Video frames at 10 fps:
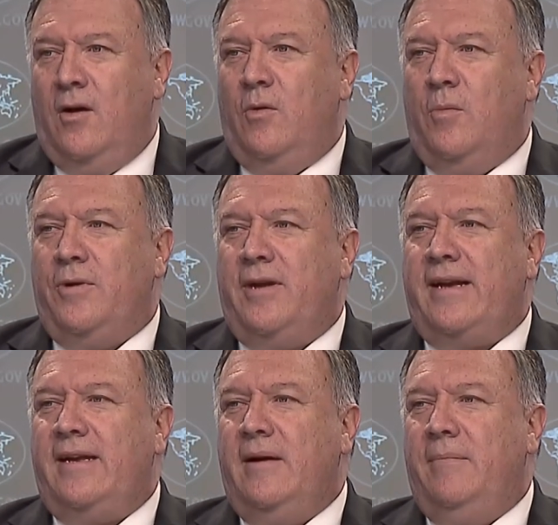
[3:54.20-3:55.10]
We're
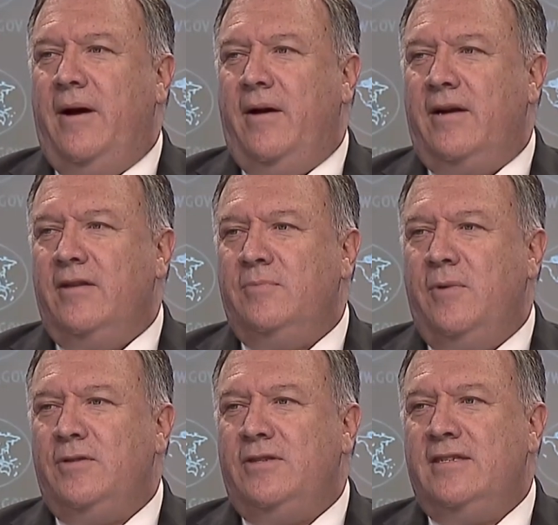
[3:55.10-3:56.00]
protecting Americans'
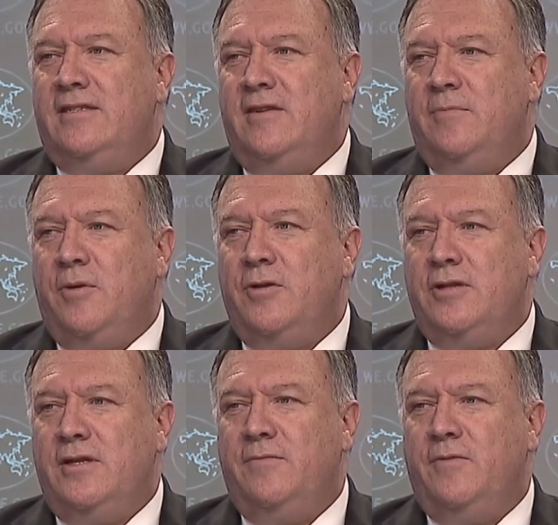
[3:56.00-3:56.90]
most sensitive
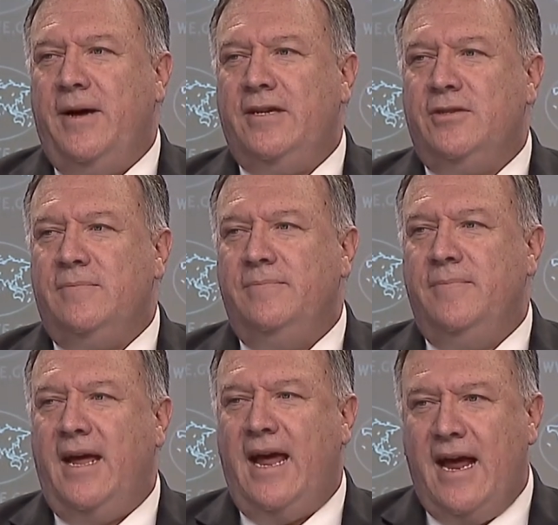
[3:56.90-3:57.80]
personal information
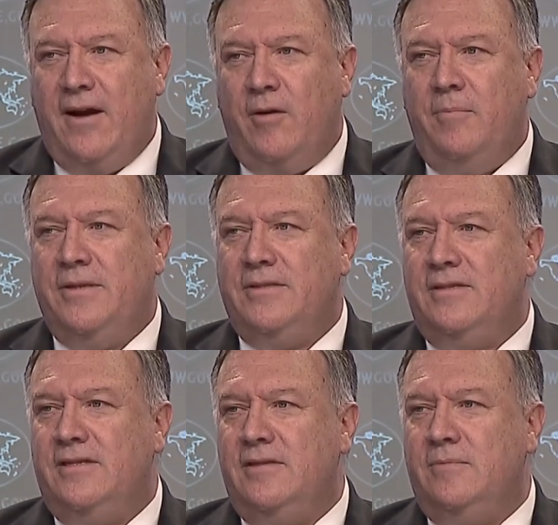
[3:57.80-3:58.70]
and our
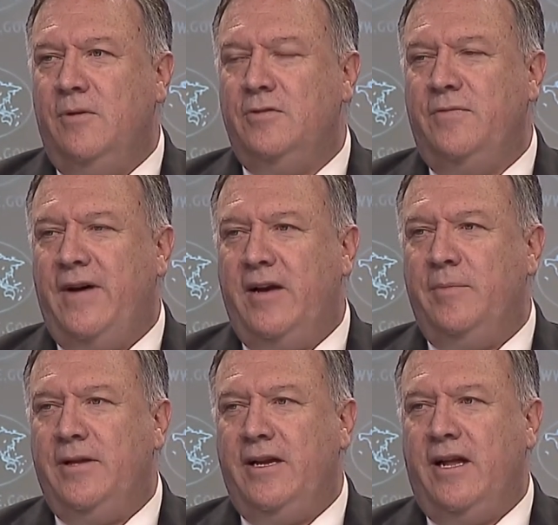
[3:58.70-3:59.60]
businesses' most
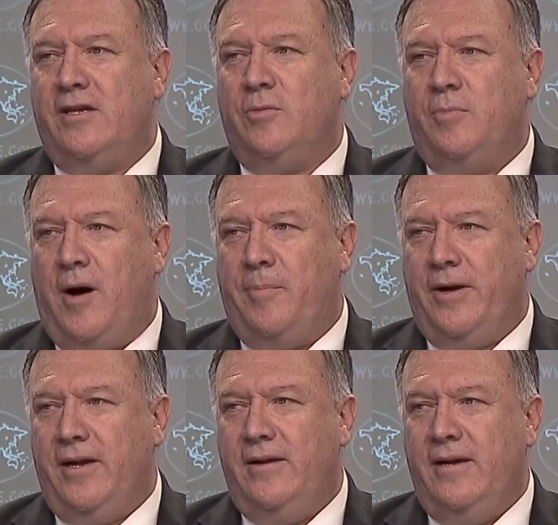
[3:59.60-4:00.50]
valuable intellectual
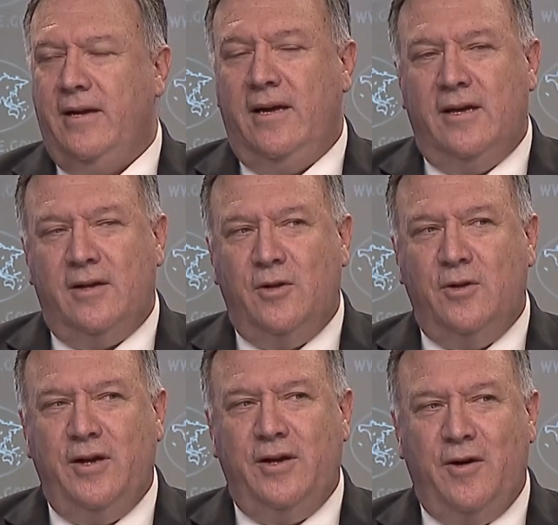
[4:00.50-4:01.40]
property,
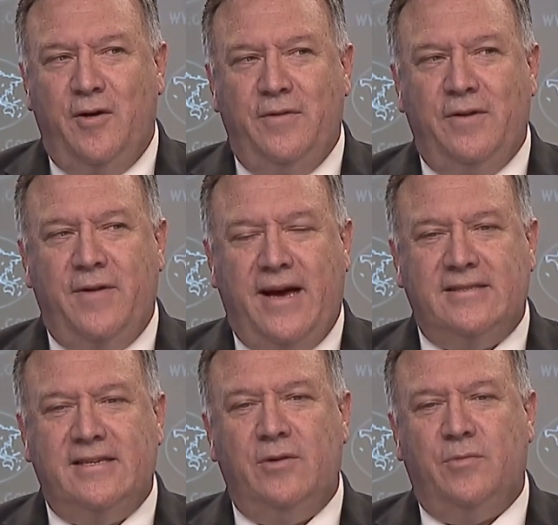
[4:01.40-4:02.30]
including COVID
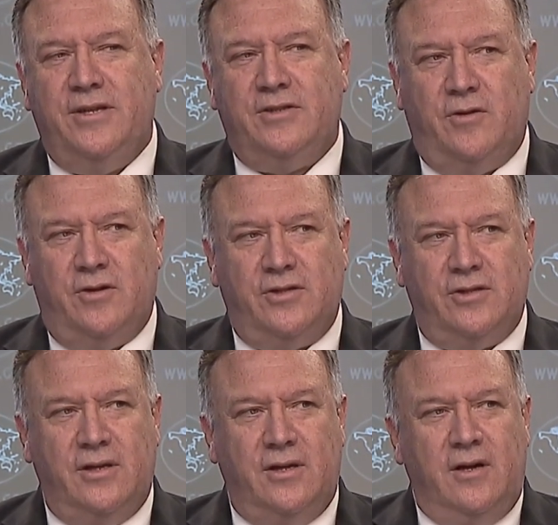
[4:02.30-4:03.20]
vaccine
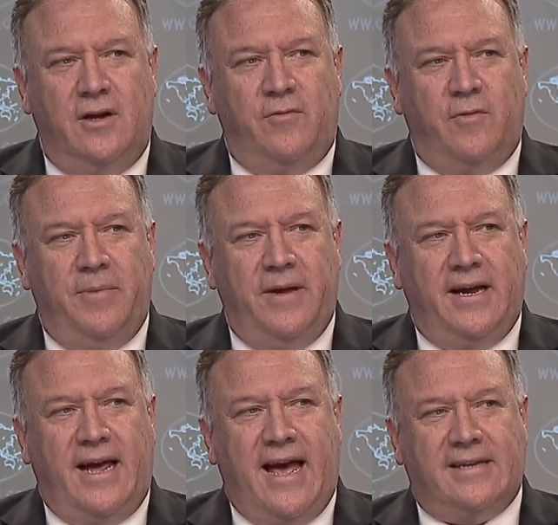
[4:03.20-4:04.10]
research, from
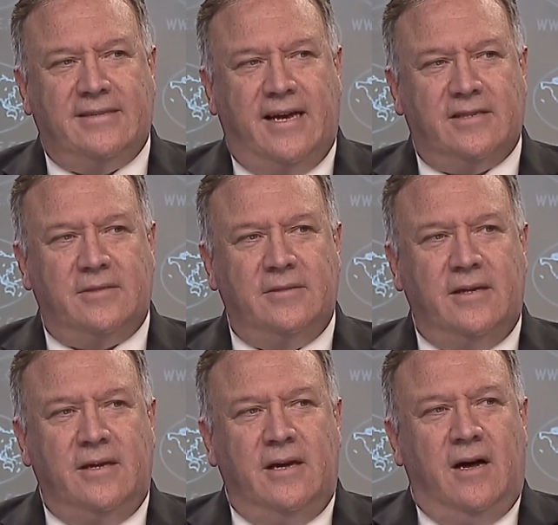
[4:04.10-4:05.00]
being accessed
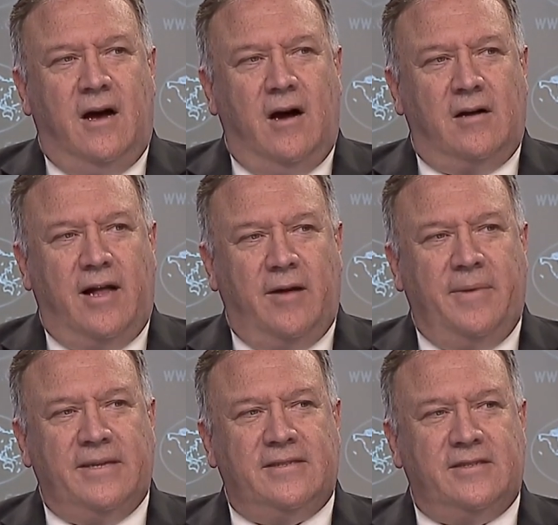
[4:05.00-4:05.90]
on cloud
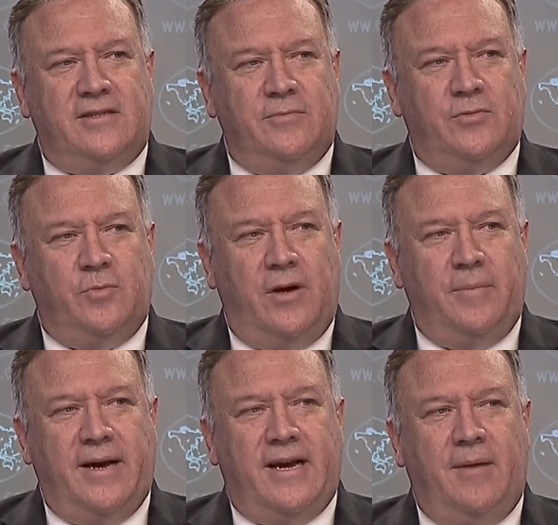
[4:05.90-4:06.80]
based systems run
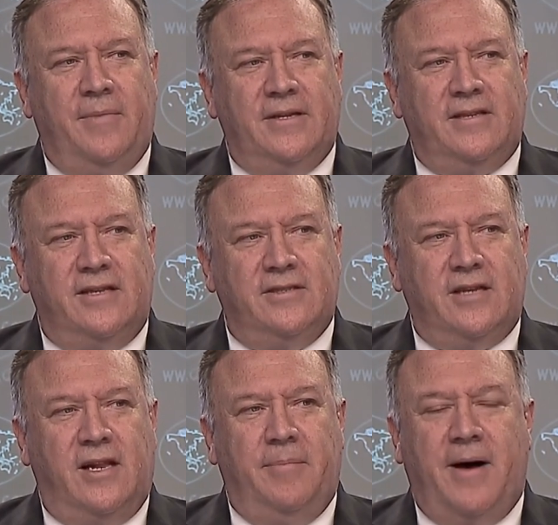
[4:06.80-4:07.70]
by companies such as
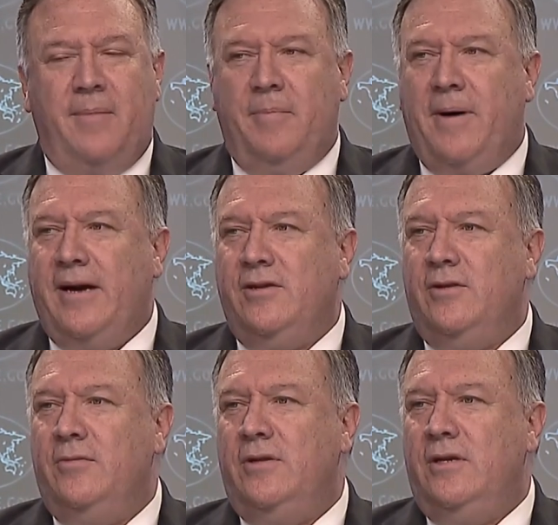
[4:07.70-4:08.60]
Alibaba,
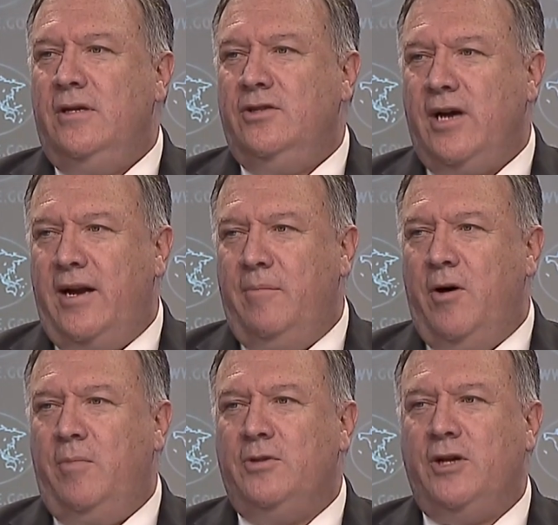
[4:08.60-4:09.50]
Baidu, China
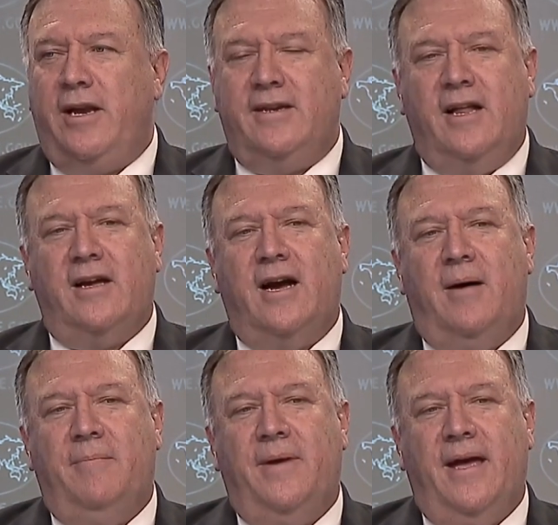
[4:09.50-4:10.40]
Mobile, China
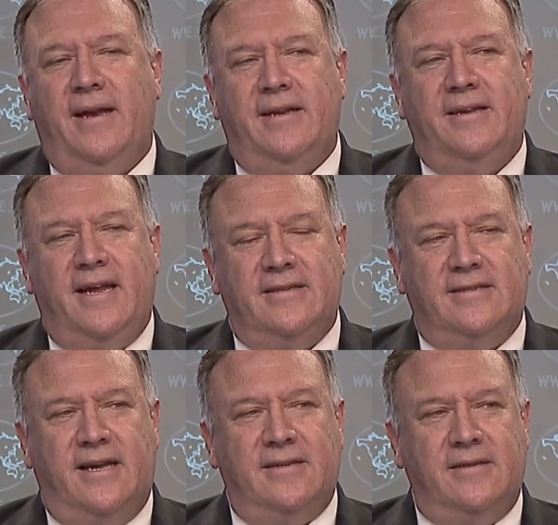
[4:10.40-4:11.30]
Telecom, and
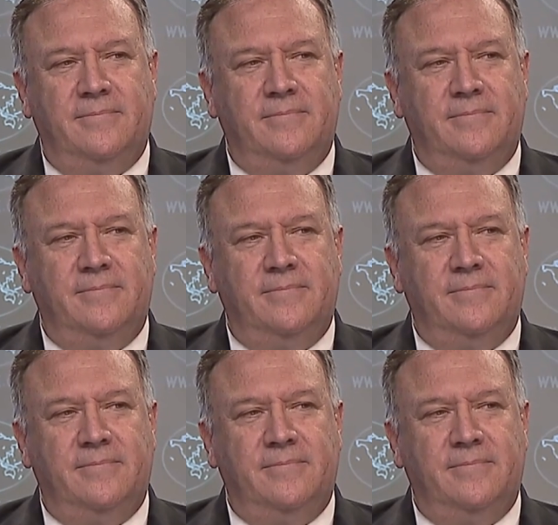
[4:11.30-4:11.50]
Tencent.